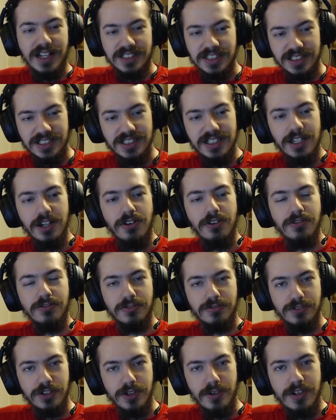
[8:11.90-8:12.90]
still
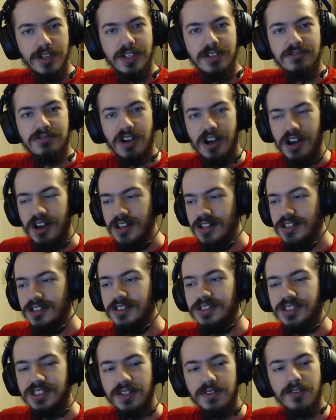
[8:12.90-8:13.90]
doing
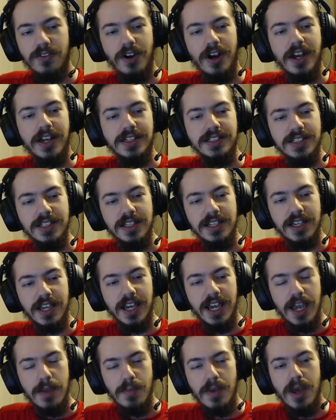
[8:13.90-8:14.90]
tons of grinding the
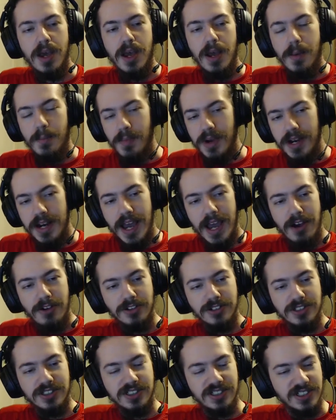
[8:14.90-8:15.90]
game, but now
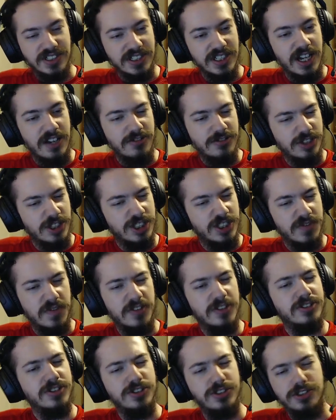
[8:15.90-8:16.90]
it's of uh, just
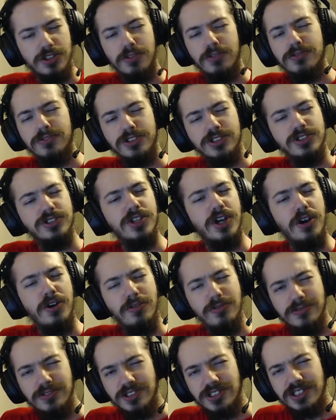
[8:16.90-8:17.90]
for soul
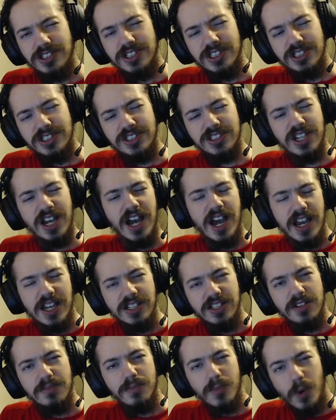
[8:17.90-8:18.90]
stones, it's
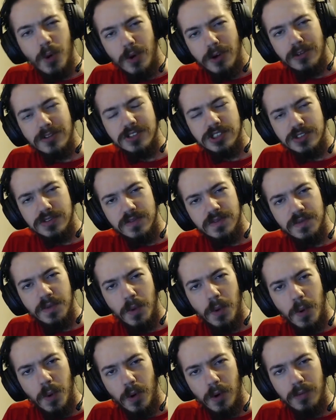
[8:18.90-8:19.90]
kind of more
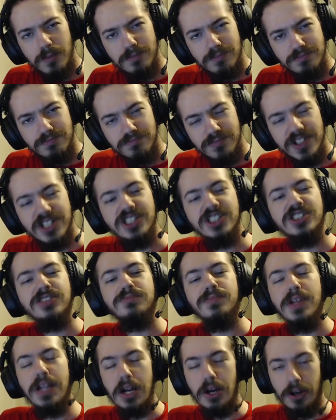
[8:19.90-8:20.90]
for
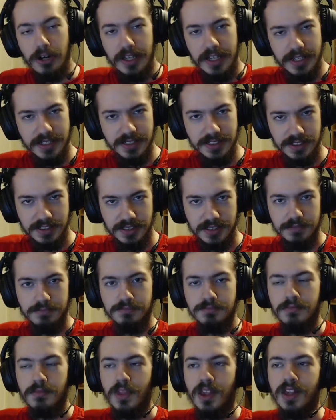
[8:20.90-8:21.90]
experience,
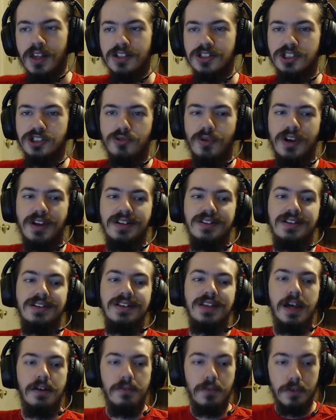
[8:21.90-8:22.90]
so I
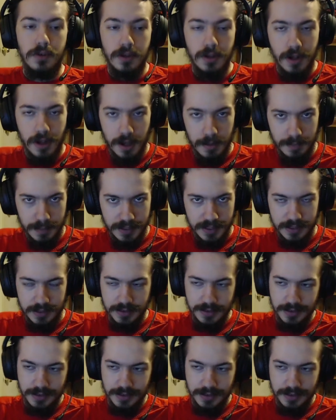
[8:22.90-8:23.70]
can level up.